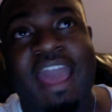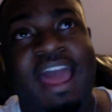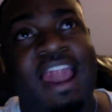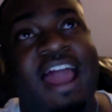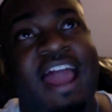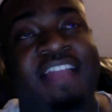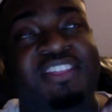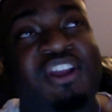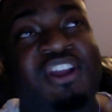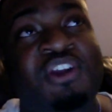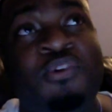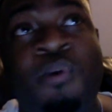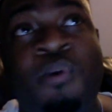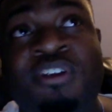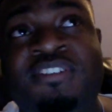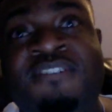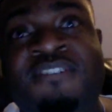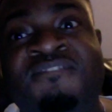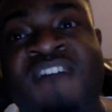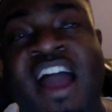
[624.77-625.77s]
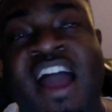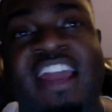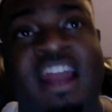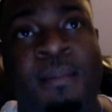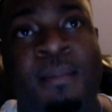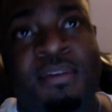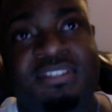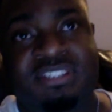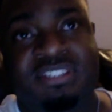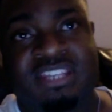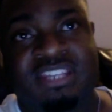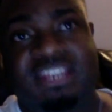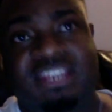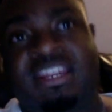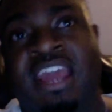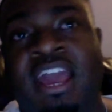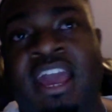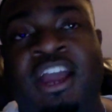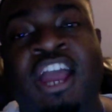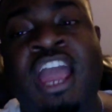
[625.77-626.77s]
like they're going to fight. I'm gonna sit
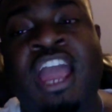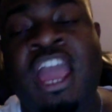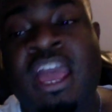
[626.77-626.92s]
down.